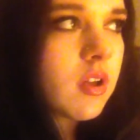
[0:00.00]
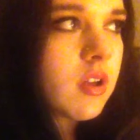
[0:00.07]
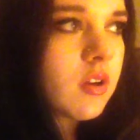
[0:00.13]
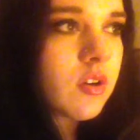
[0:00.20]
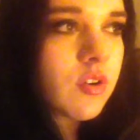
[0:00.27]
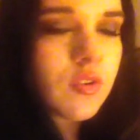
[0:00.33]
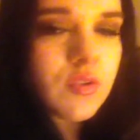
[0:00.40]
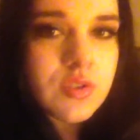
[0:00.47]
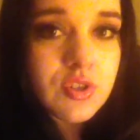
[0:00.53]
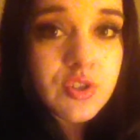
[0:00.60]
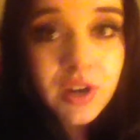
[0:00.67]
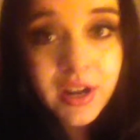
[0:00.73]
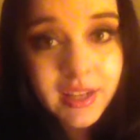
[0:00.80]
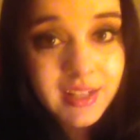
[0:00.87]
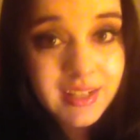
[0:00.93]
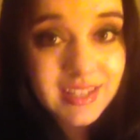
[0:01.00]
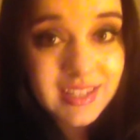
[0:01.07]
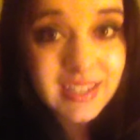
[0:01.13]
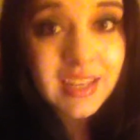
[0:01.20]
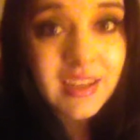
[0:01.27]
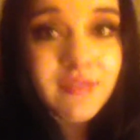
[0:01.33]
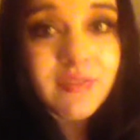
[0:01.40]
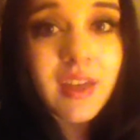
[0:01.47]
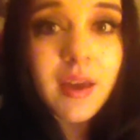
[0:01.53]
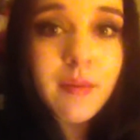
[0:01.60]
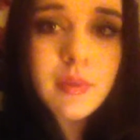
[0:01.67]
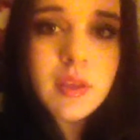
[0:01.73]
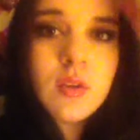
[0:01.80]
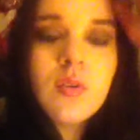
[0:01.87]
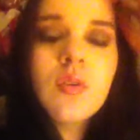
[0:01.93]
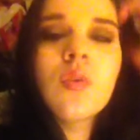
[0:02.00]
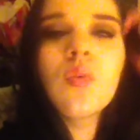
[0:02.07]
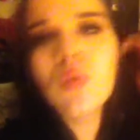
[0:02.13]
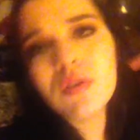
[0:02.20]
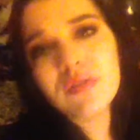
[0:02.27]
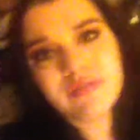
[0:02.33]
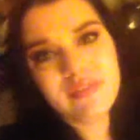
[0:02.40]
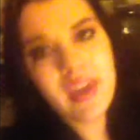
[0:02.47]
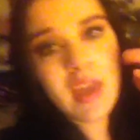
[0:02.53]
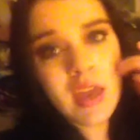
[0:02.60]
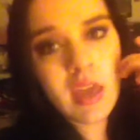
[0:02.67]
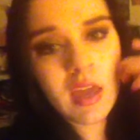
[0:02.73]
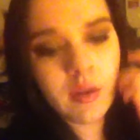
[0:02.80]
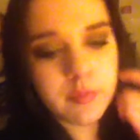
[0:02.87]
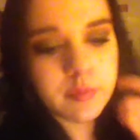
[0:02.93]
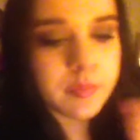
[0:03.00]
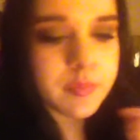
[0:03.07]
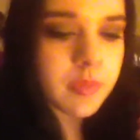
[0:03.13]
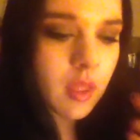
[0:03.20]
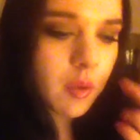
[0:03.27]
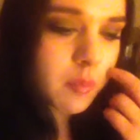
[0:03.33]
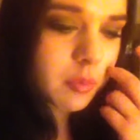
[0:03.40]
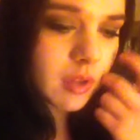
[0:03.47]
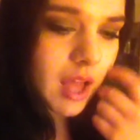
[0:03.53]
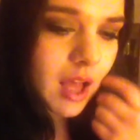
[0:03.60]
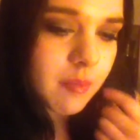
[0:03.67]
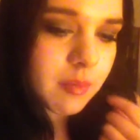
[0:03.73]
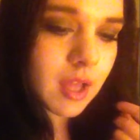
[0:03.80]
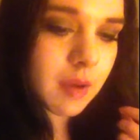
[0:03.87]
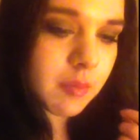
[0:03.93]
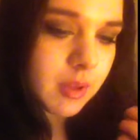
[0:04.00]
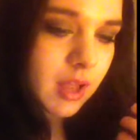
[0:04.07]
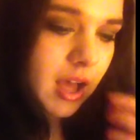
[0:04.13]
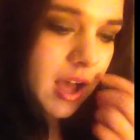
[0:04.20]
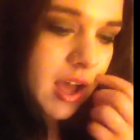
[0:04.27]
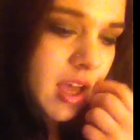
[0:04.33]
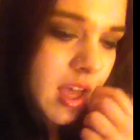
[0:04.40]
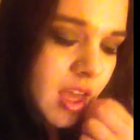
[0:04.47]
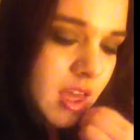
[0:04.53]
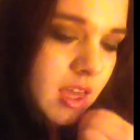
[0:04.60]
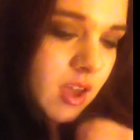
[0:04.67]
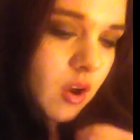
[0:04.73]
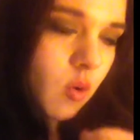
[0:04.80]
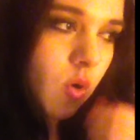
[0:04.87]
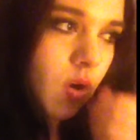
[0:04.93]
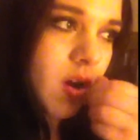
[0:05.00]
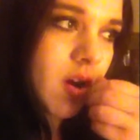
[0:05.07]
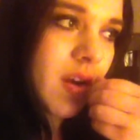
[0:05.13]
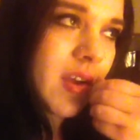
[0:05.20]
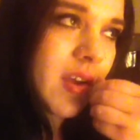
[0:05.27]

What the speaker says: girls are trying to deceive them and we're fake and blah blah blah, or